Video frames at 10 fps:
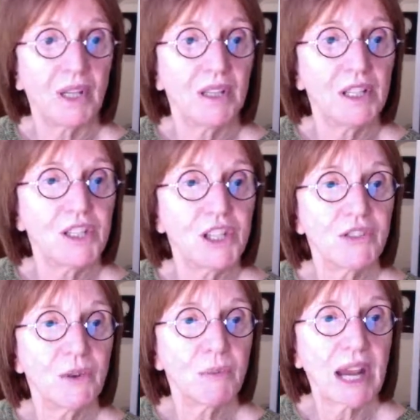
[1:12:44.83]
This is
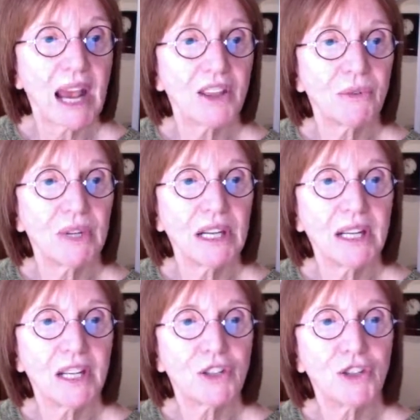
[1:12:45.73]
from
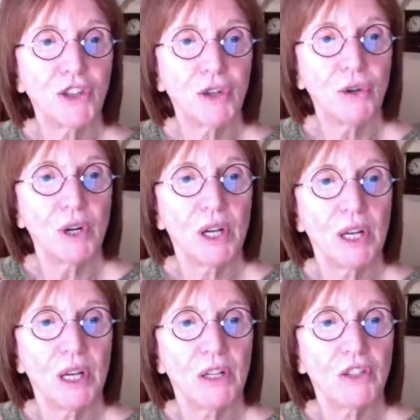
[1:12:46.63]
Katharina Knits 2.
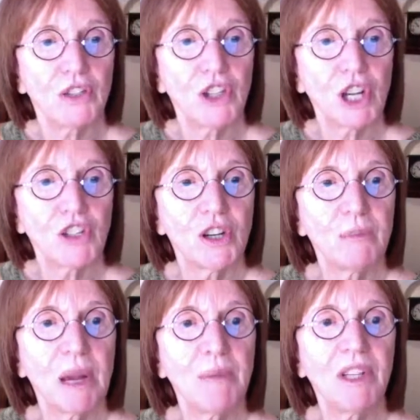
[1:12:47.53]

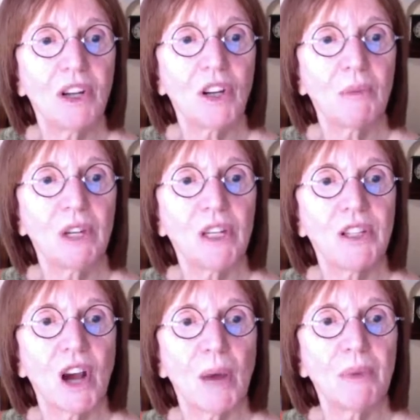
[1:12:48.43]
Suggestion, maybe there could be
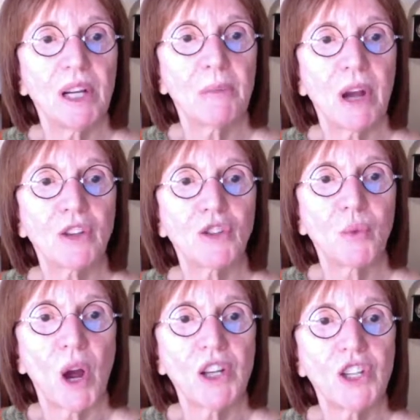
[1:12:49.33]
a topic about
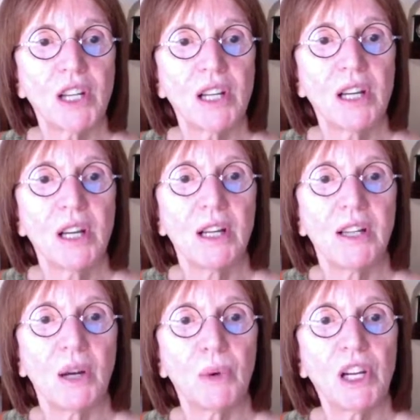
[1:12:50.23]
swatching.
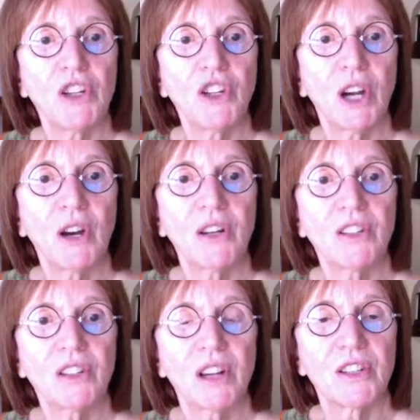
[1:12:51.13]
There we could share and
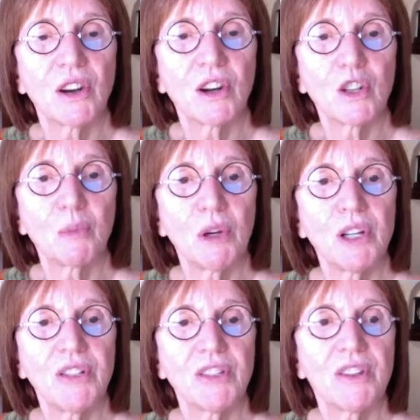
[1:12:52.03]
discuss our
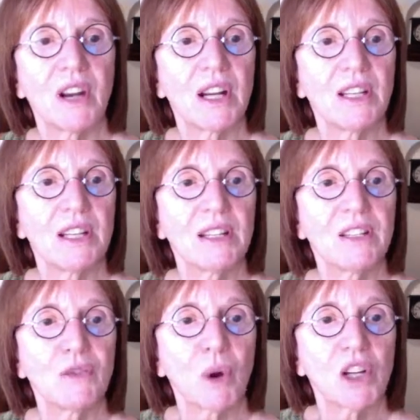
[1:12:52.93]
experiences and
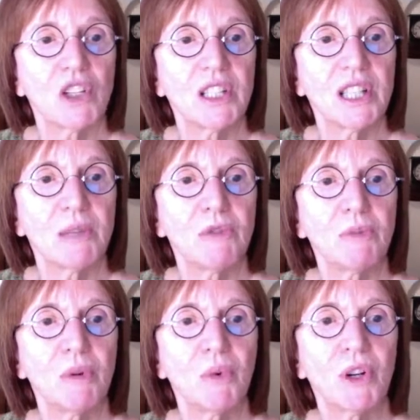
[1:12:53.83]
ideas. Swatching seems to
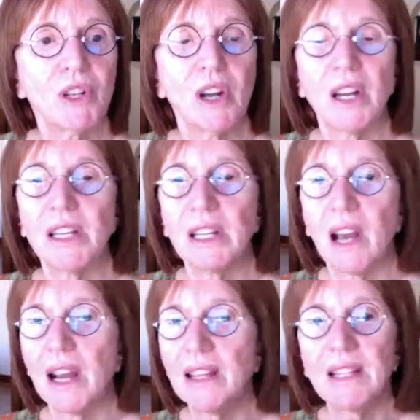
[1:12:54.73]
be worth it.
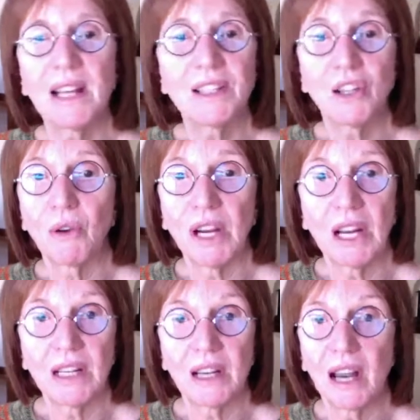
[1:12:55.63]
I think that's a great
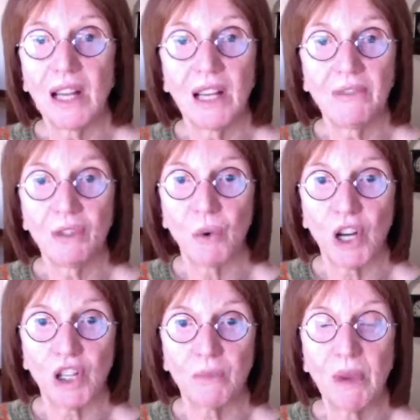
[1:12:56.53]
idea. I love
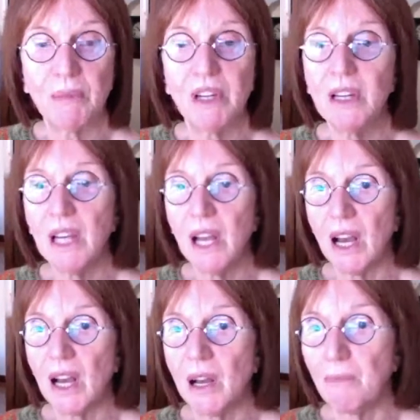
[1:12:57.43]
swatching. Maybe
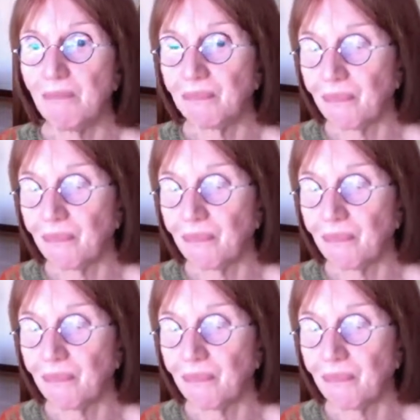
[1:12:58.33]
I